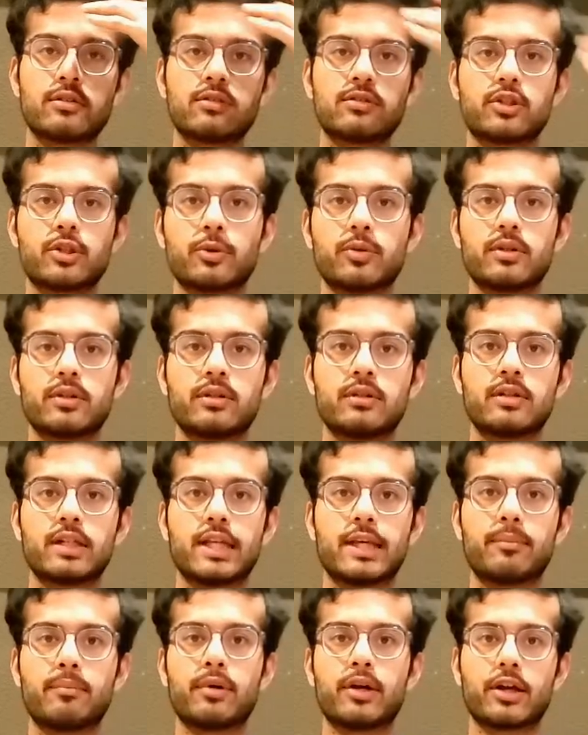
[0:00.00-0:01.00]
So you would
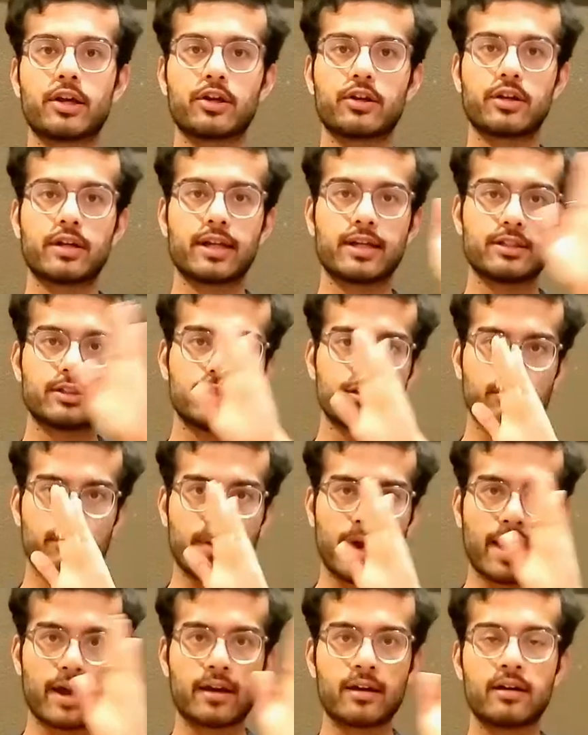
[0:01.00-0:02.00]
keep bringing your attention
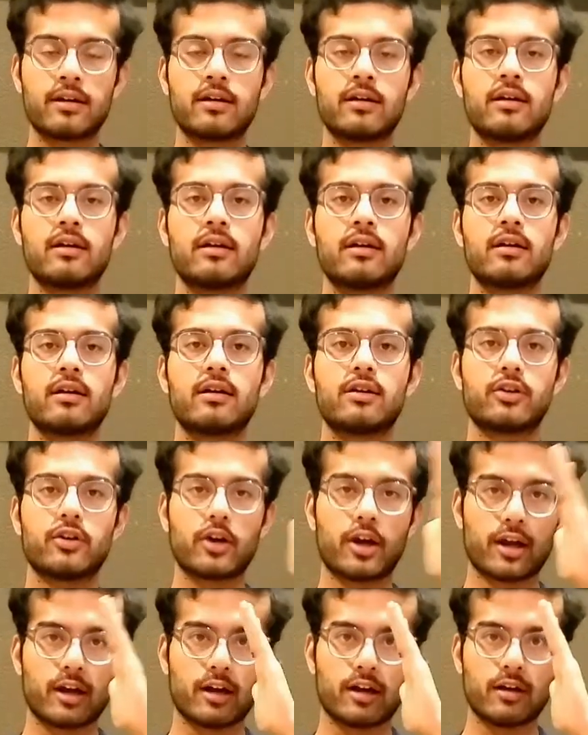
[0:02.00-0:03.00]
back to
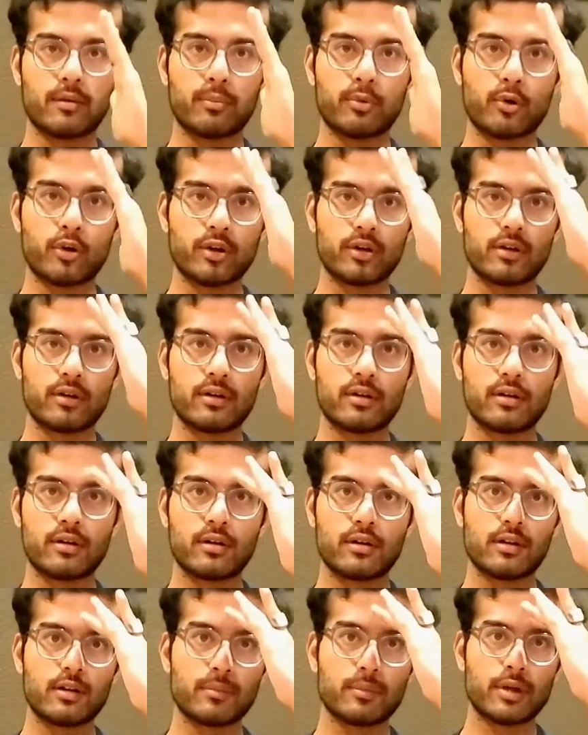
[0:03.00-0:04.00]
your point a
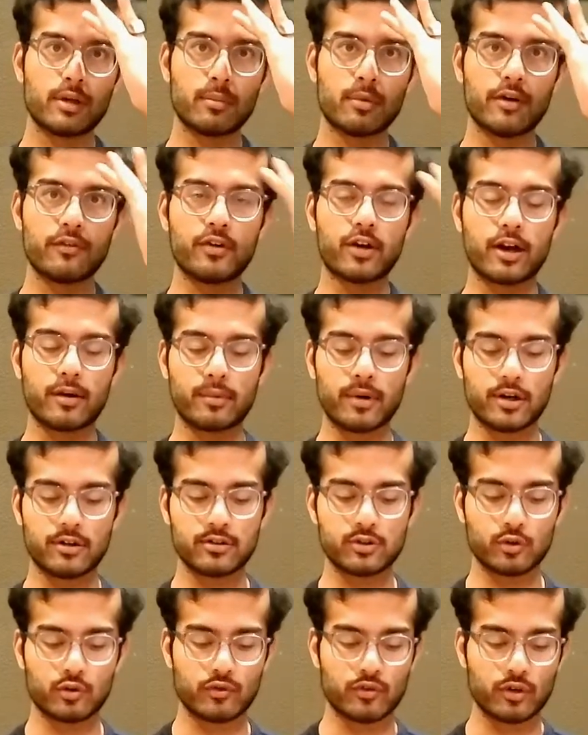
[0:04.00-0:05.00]
little bit above your eyebrows
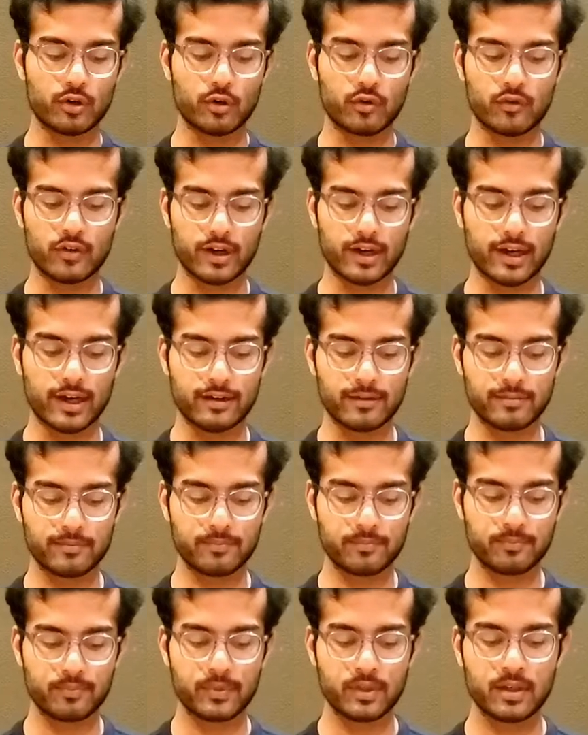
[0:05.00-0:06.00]
over and over again.
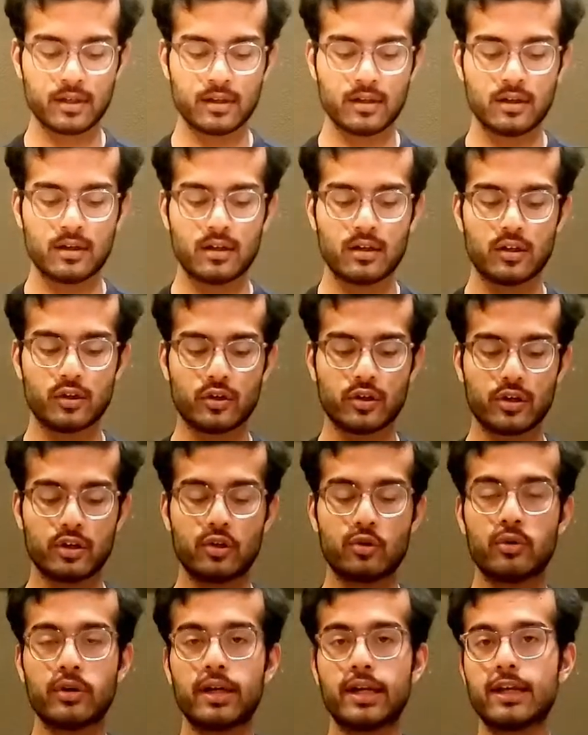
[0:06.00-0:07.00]
You can do
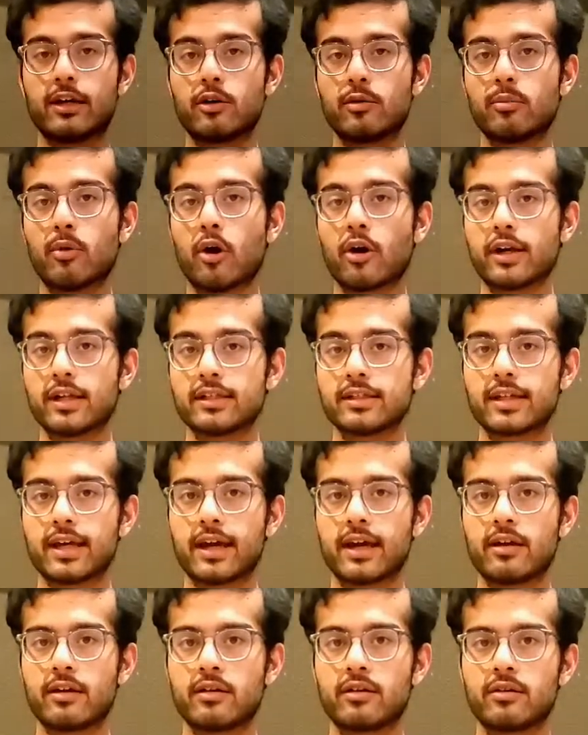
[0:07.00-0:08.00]
an inner body
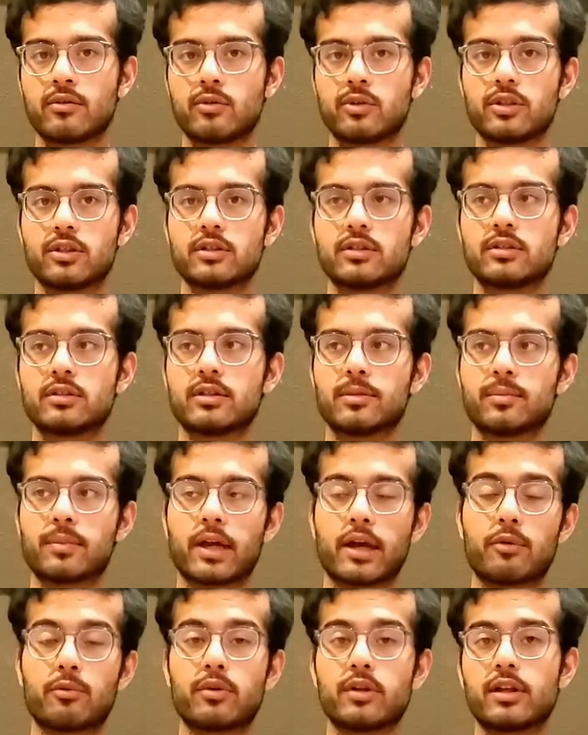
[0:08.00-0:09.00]
scan, which is something I
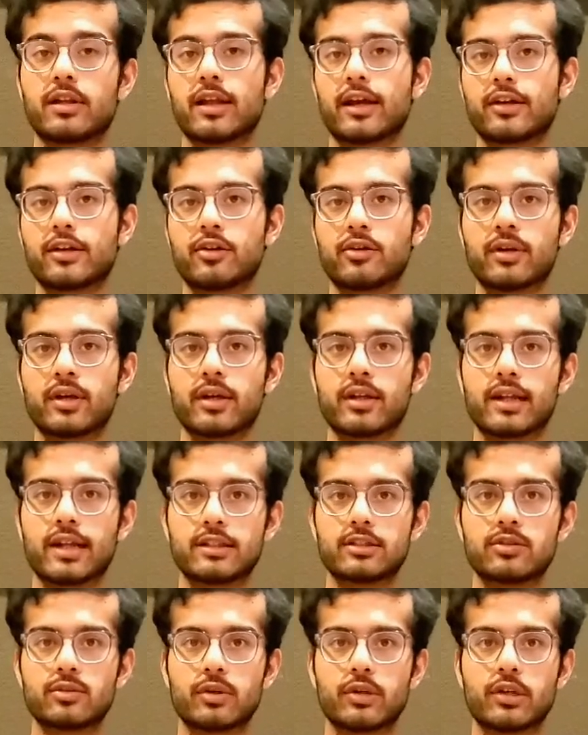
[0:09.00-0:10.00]
really like doing, and
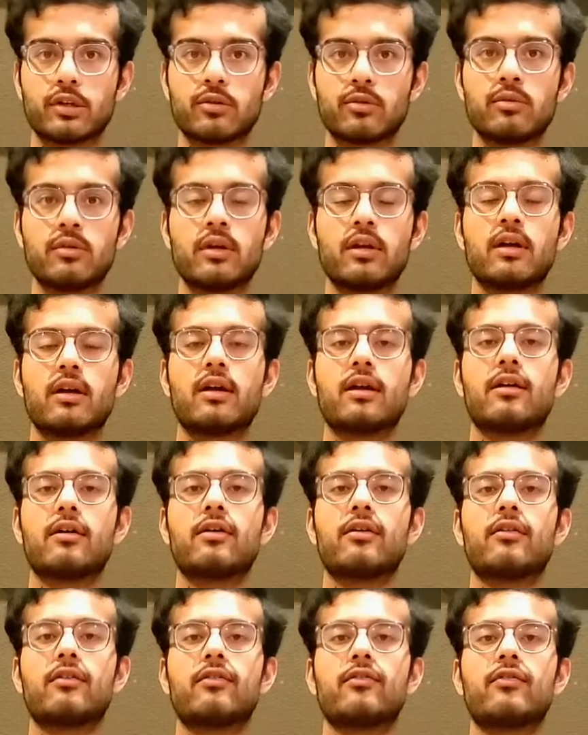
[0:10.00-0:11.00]
that's when you
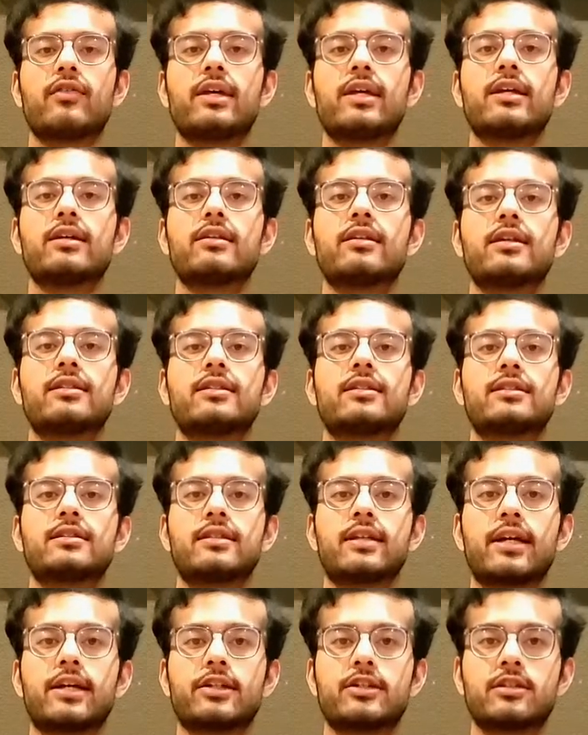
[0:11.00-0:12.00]
feel the
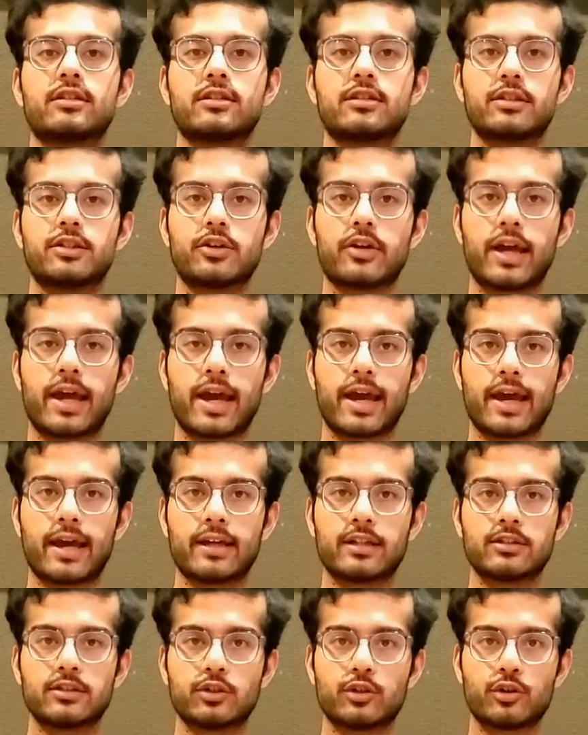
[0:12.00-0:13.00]
sensations in your
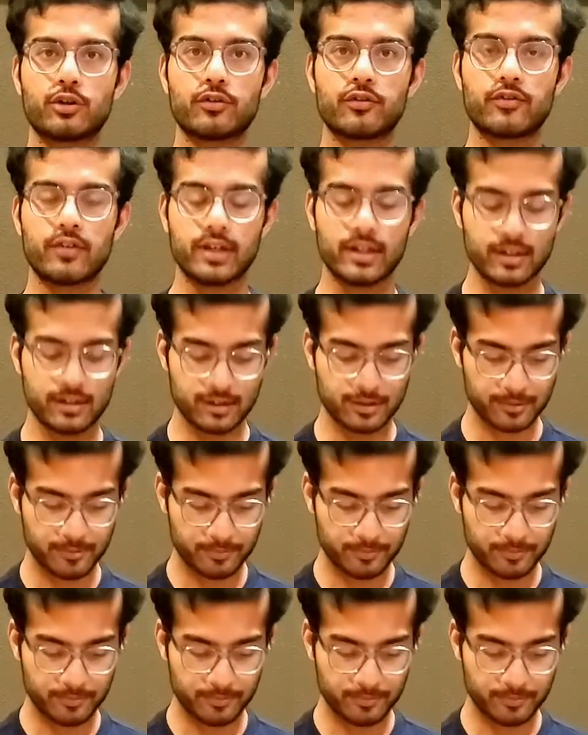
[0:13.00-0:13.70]
hands or your feet.